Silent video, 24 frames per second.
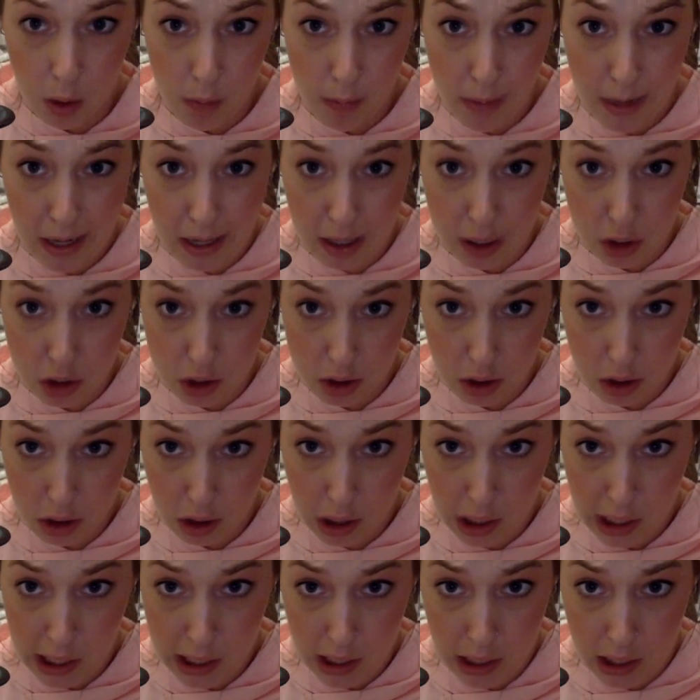bag of sugar,
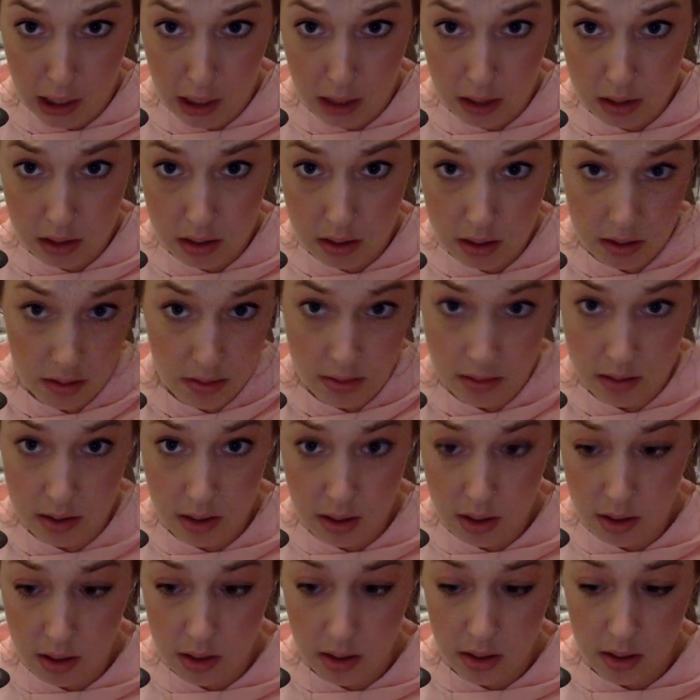I guess.
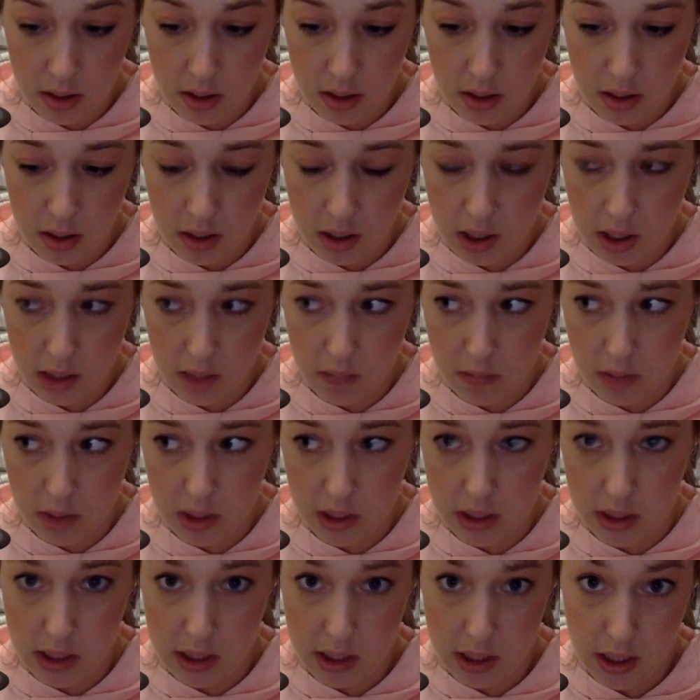It really
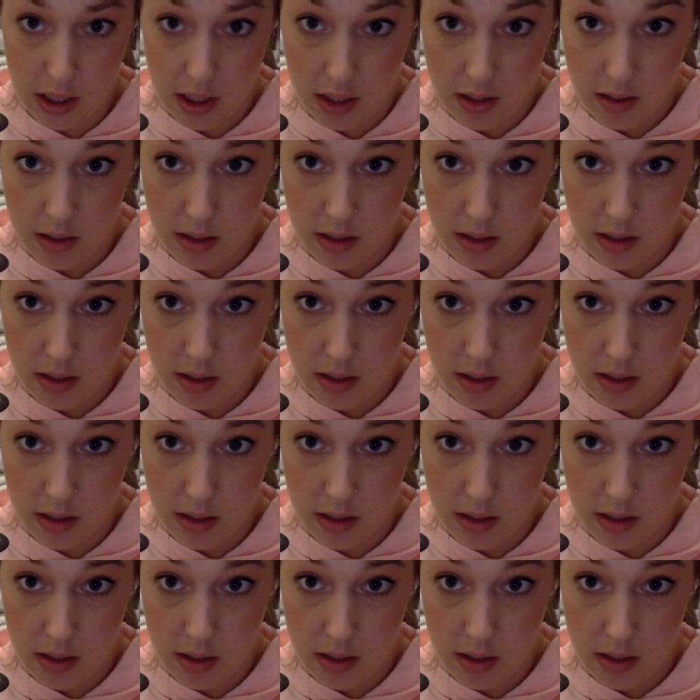didn't.